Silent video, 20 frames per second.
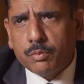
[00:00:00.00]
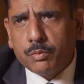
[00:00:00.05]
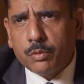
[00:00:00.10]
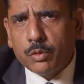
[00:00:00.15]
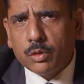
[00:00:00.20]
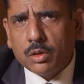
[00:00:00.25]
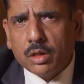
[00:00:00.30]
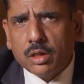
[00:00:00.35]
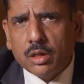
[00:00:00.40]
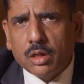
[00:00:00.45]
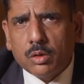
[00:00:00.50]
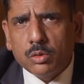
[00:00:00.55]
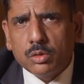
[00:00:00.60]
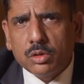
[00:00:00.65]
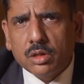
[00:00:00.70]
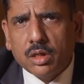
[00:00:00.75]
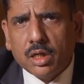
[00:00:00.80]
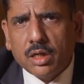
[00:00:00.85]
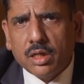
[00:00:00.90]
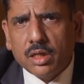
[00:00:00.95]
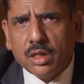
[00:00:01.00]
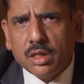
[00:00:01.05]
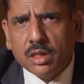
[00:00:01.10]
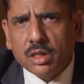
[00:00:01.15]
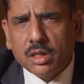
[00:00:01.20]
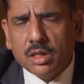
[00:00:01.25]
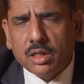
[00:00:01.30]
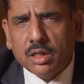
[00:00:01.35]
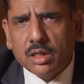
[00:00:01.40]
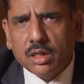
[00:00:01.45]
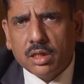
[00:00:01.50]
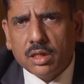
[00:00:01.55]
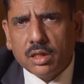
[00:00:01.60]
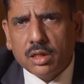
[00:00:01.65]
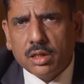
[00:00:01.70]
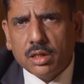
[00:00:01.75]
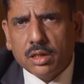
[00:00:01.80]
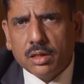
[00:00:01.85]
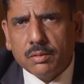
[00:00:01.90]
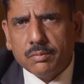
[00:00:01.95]
put an outstanding
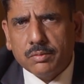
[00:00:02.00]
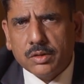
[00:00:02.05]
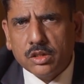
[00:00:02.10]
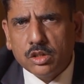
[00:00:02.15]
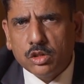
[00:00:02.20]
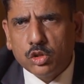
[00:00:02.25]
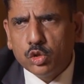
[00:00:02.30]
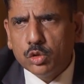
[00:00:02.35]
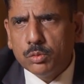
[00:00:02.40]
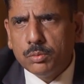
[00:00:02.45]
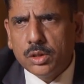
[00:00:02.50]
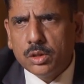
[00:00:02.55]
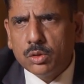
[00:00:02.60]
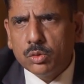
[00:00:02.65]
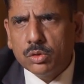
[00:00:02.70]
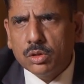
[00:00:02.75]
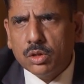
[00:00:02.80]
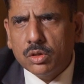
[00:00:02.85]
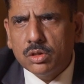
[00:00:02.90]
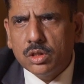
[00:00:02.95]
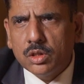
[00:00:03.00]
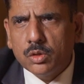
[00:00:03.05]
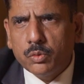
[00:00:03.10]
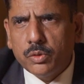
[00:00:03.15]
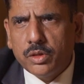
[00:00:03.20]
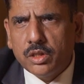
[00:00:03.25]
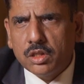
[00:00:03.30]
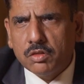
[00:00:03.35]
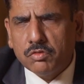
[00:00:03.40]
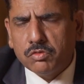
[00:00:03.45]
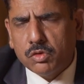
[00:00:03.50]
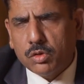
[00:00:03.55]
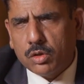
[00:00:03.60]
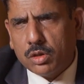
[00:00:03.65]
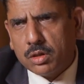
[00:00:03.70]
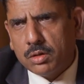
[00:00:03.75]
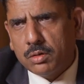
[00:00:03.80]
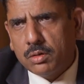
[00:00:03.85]
uh, CCUB 2024.